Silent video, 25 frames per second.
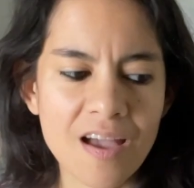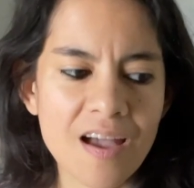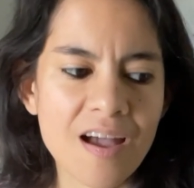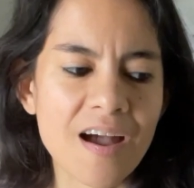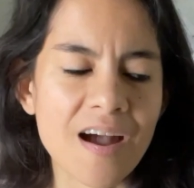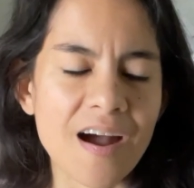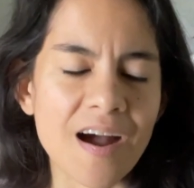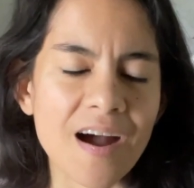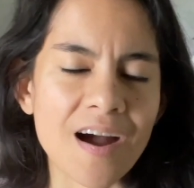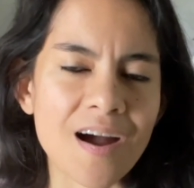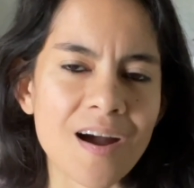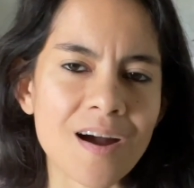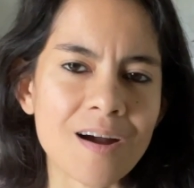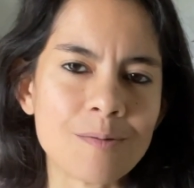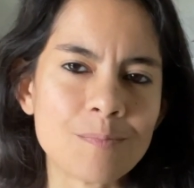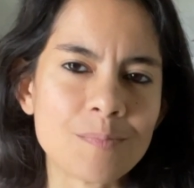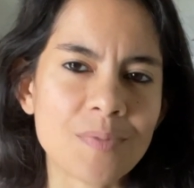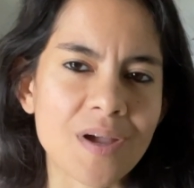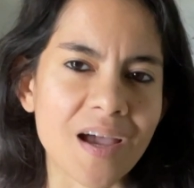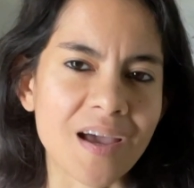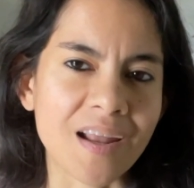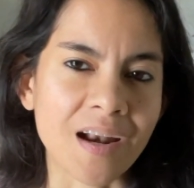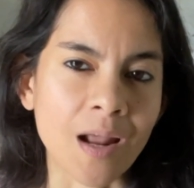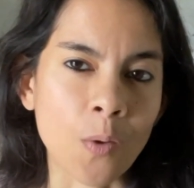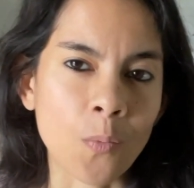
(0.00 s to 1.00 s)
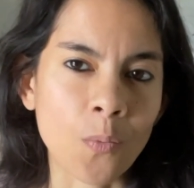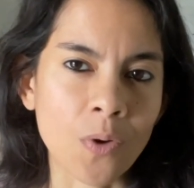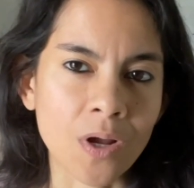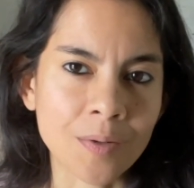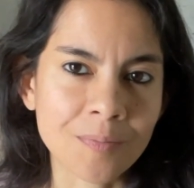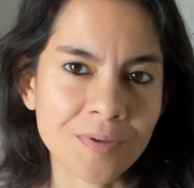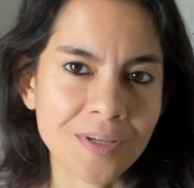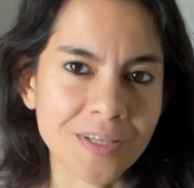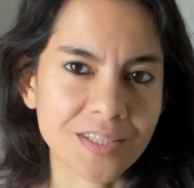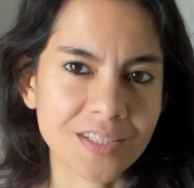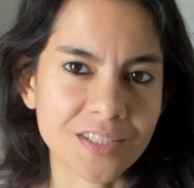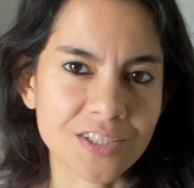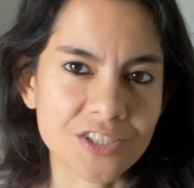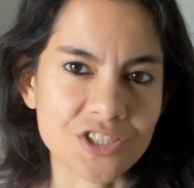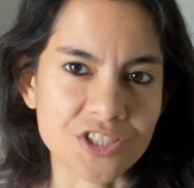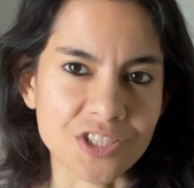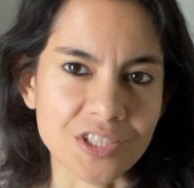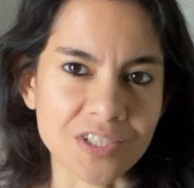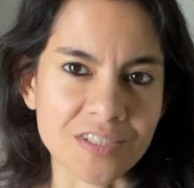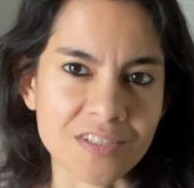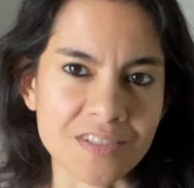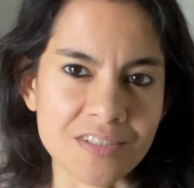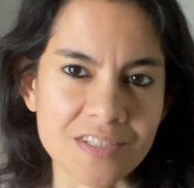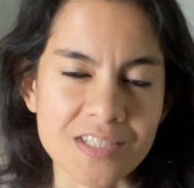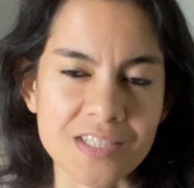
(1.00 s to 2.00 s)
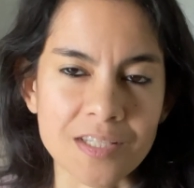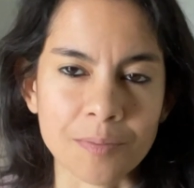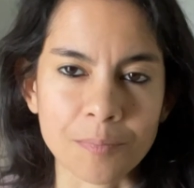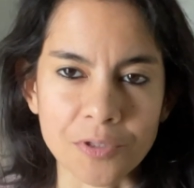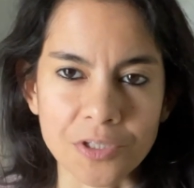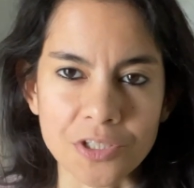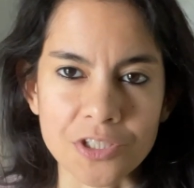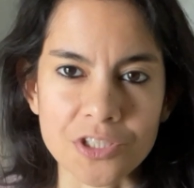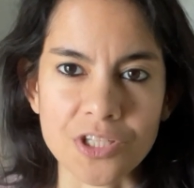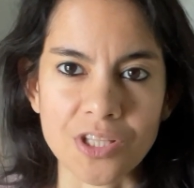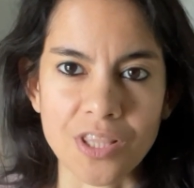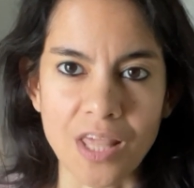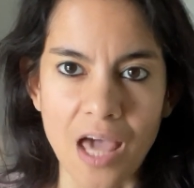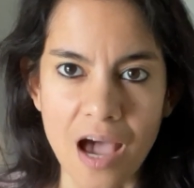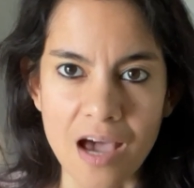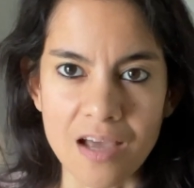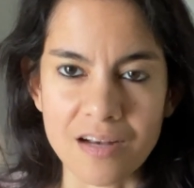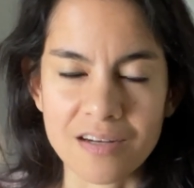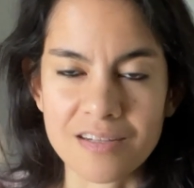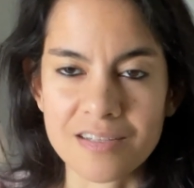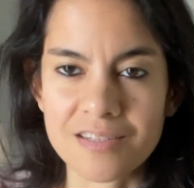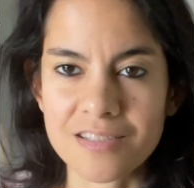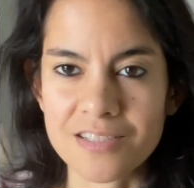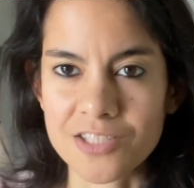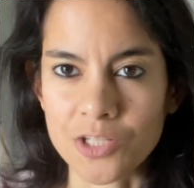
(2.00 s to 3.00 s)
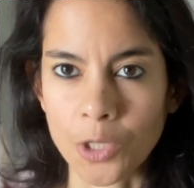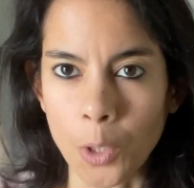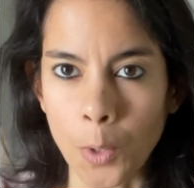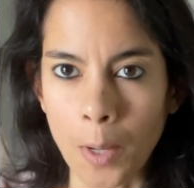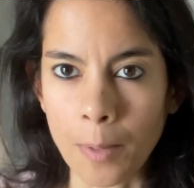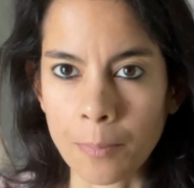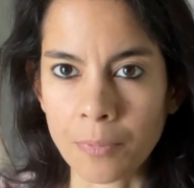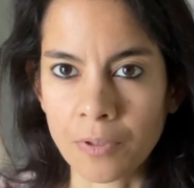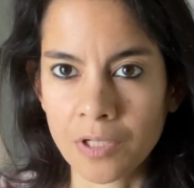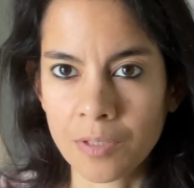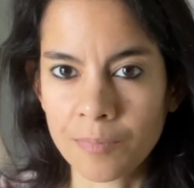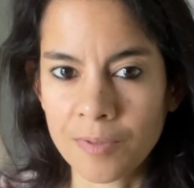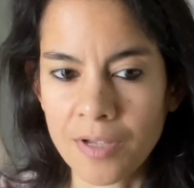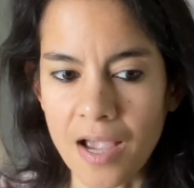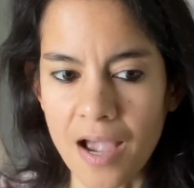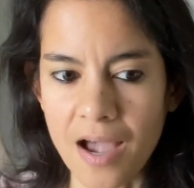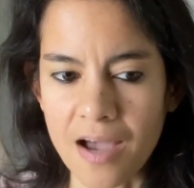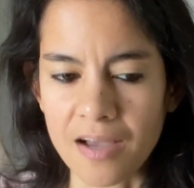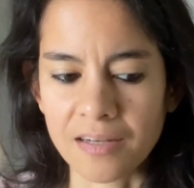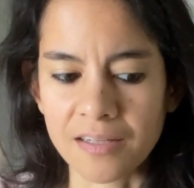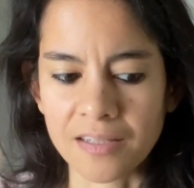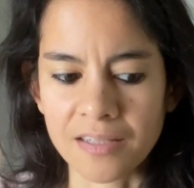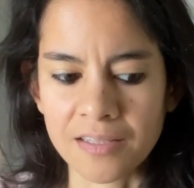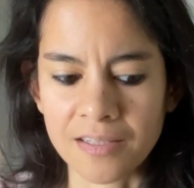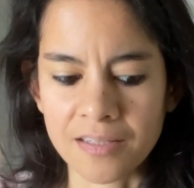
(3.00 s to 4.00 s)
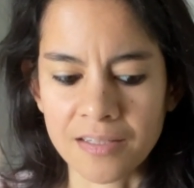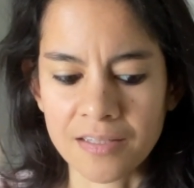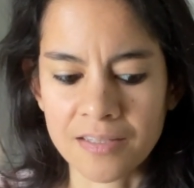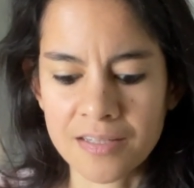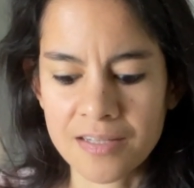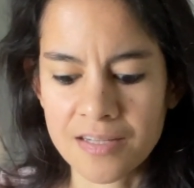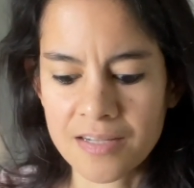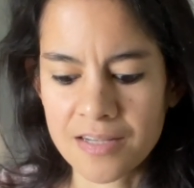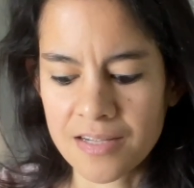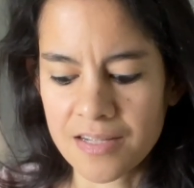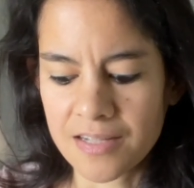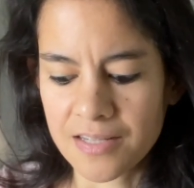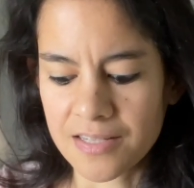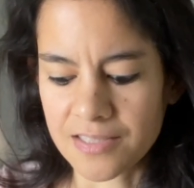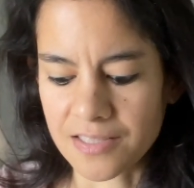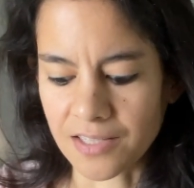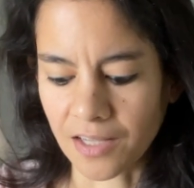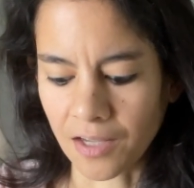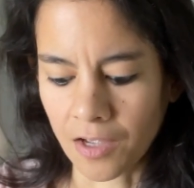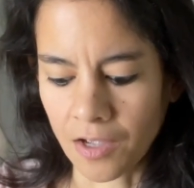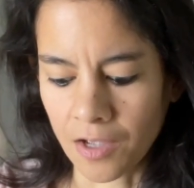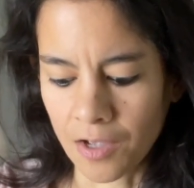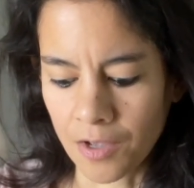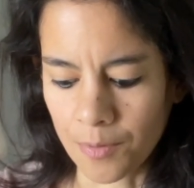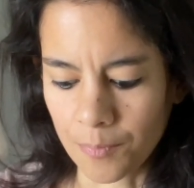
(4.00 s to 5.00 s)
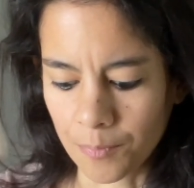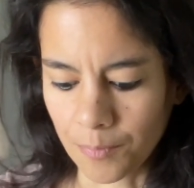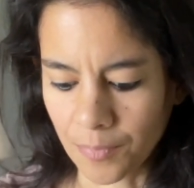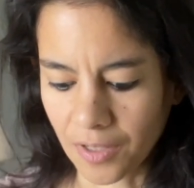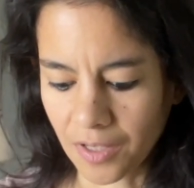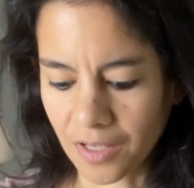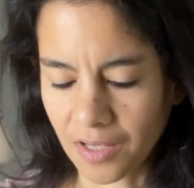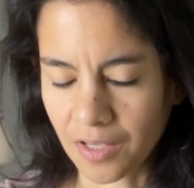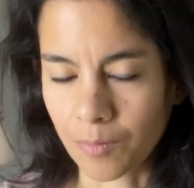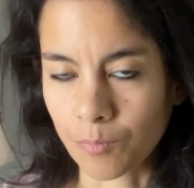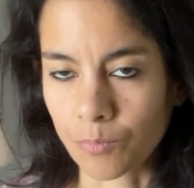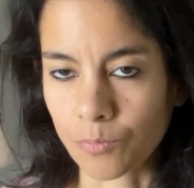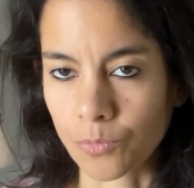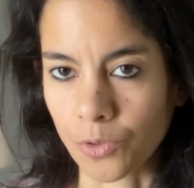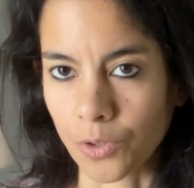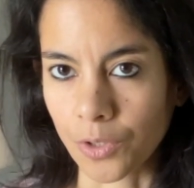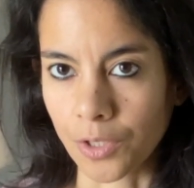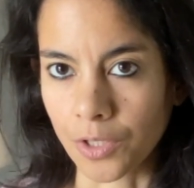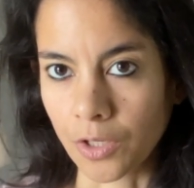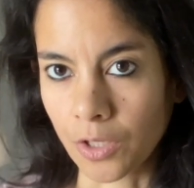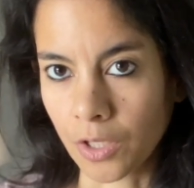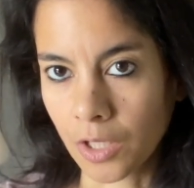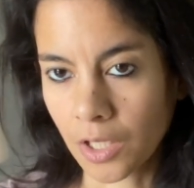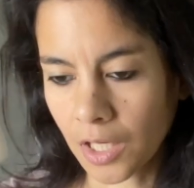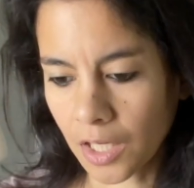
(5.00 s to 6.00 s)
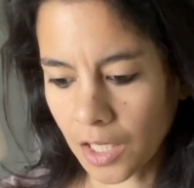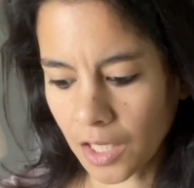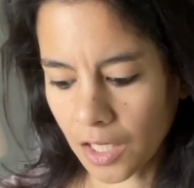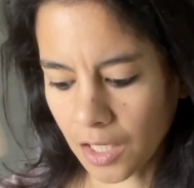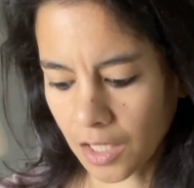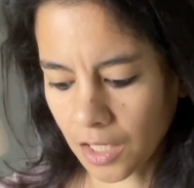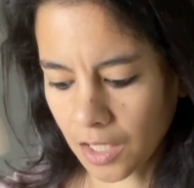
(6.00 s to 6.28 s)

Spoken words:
And I want to make these jeans similar to that. So I'm going to be adding some embroidery.